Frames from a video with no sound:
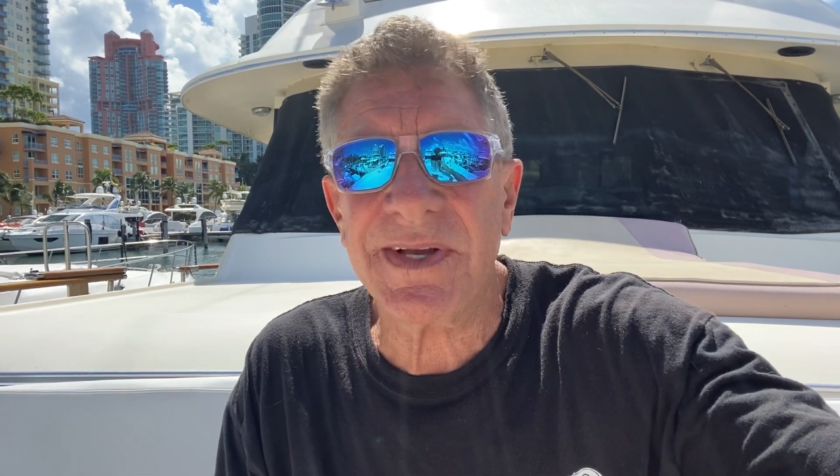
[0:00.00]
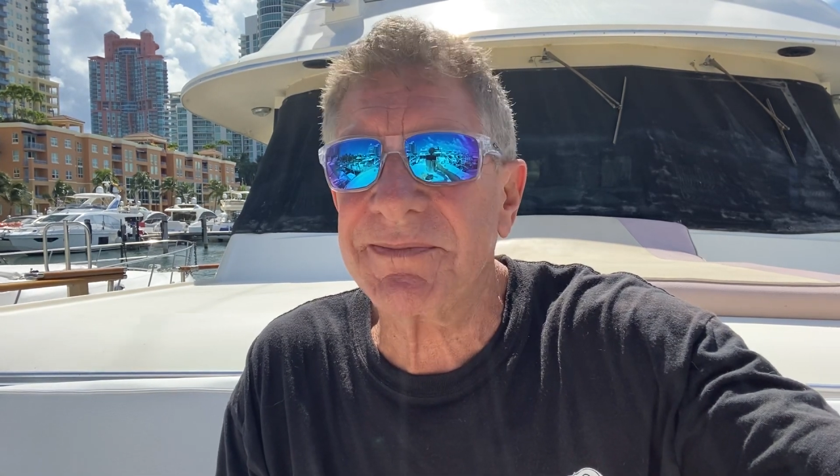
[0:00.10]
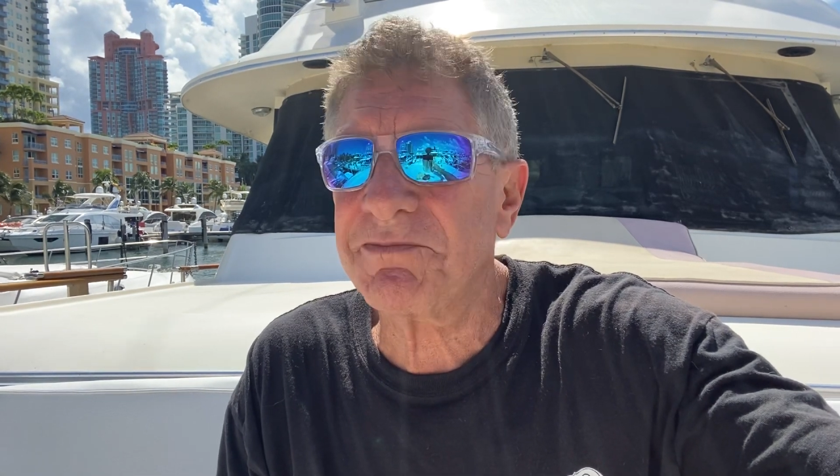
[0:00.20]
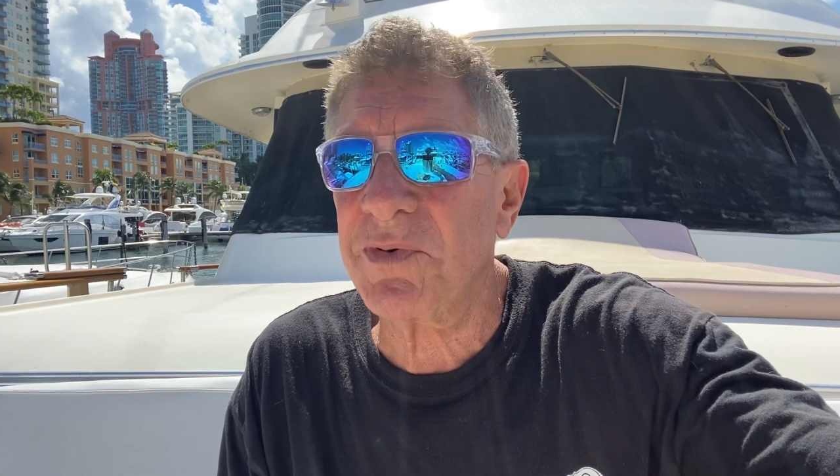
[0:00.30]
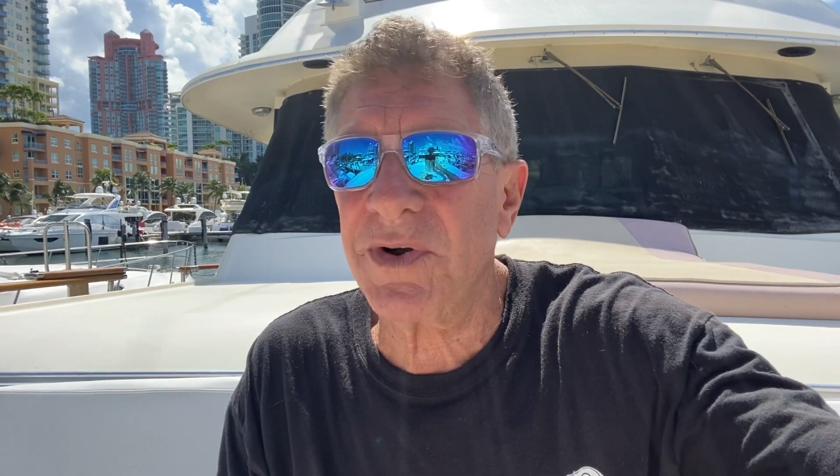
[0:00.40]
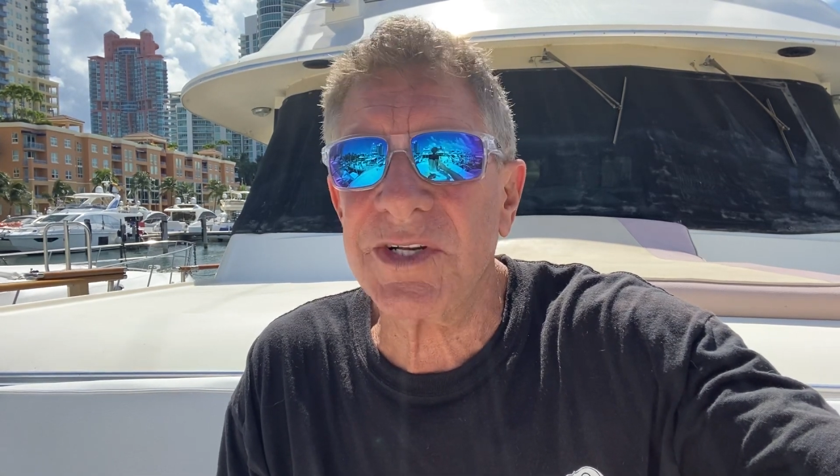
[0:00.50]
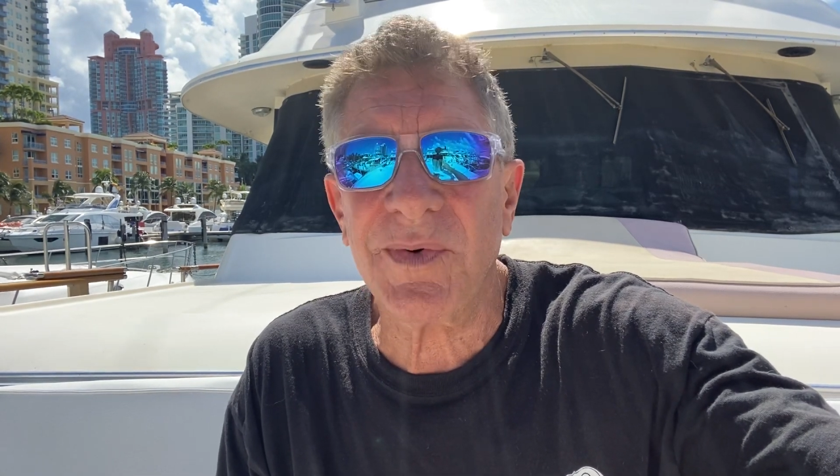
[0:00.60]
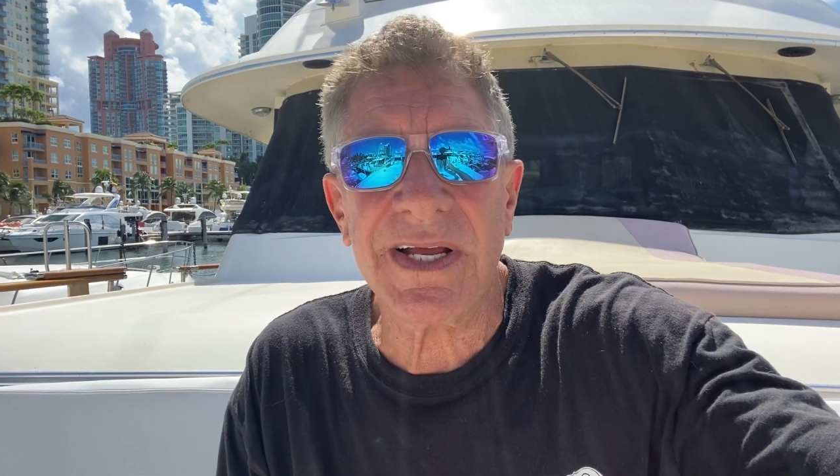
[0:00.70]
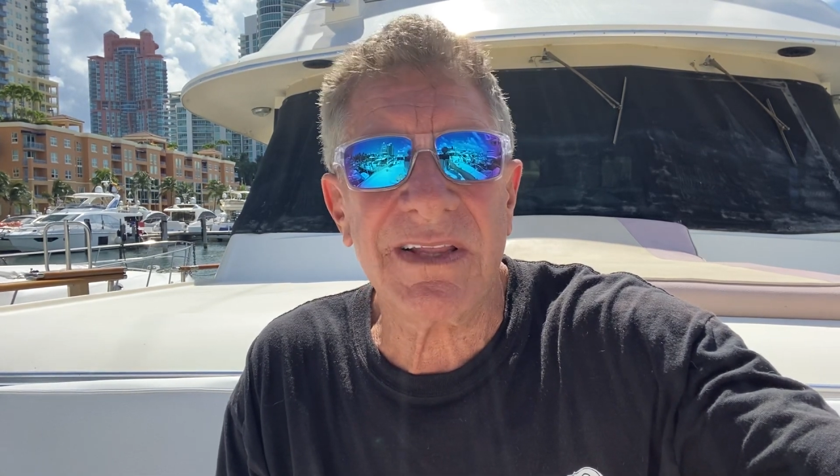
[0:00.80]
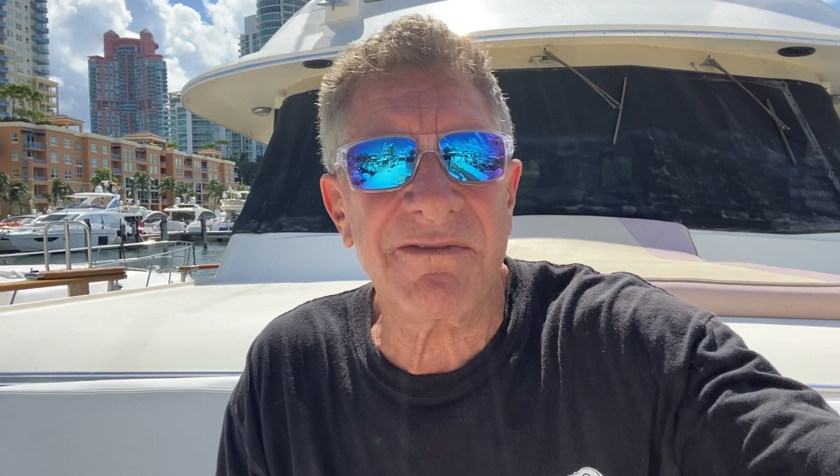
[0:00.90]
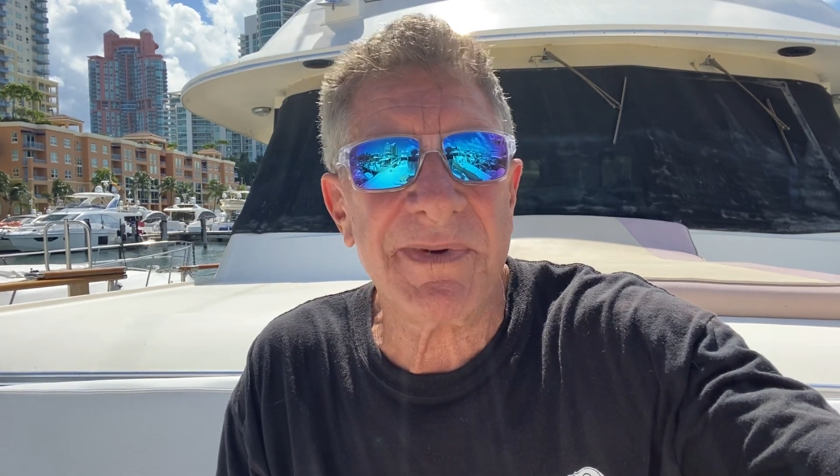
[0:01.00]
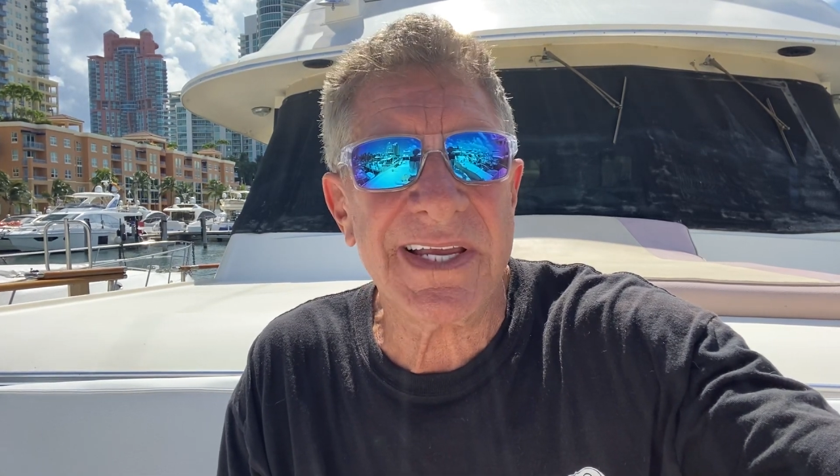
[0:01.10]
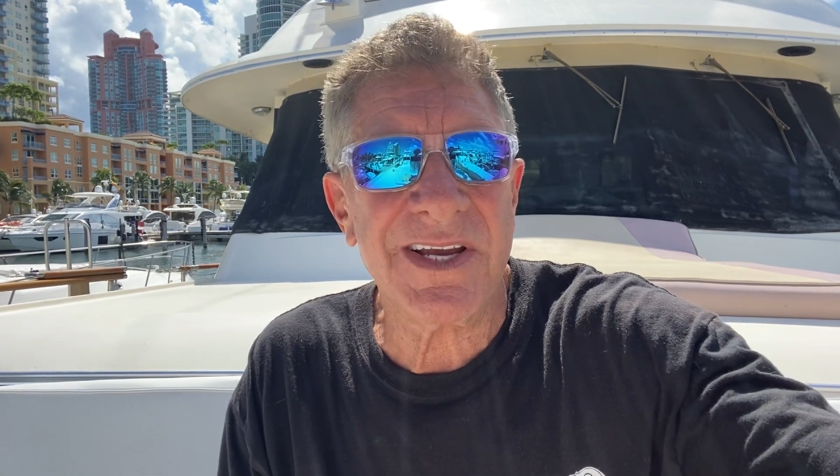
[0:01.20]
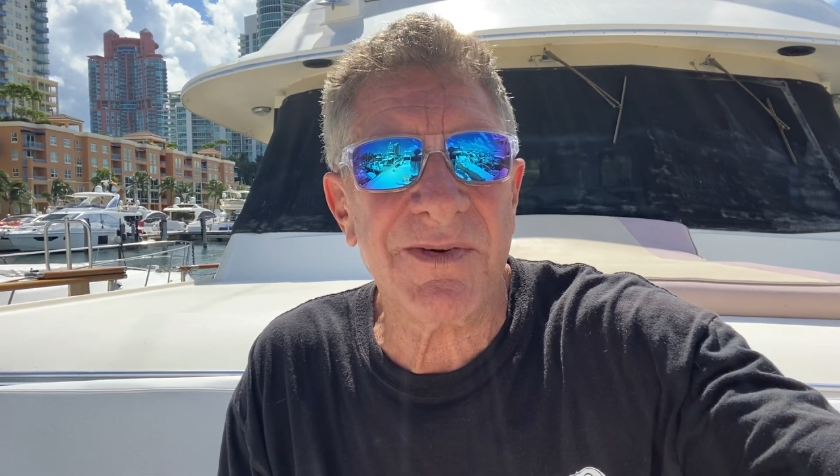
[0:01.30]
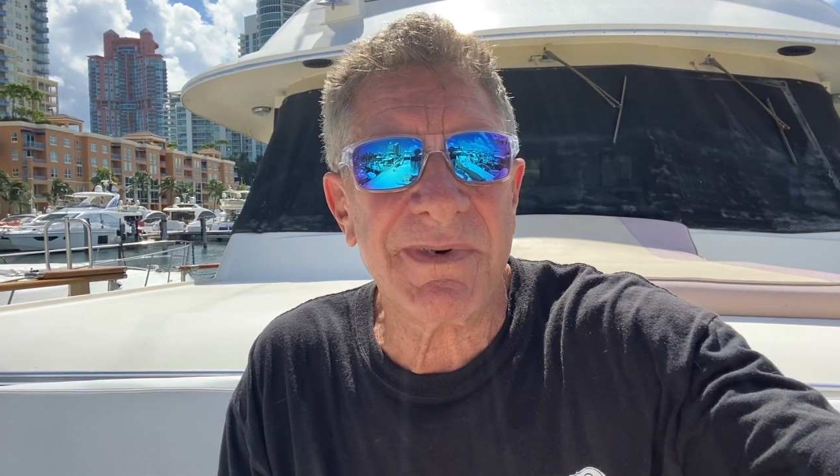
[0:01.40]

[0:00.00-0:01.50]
and boy, do I love being here